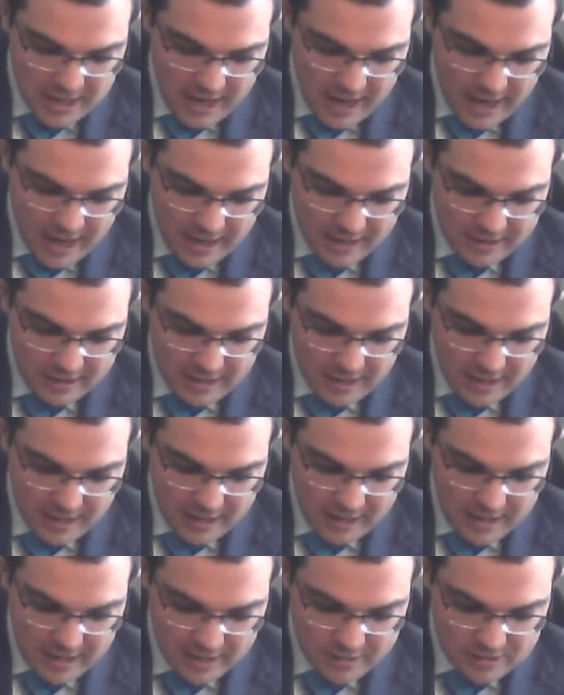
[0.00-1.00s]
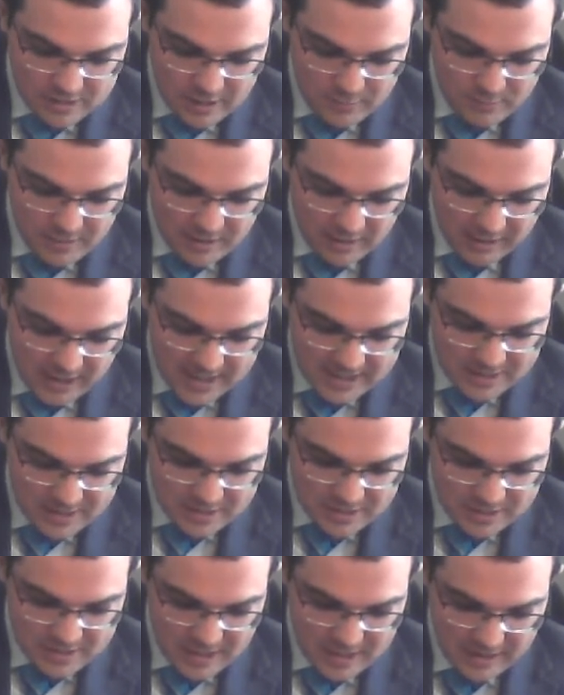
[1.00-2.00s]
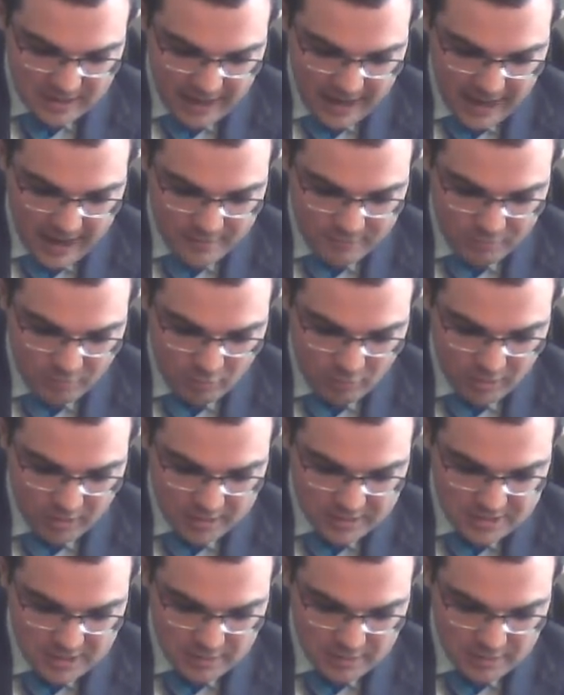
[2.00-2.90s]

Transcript: and uh, hear some of the lessons that they have for us.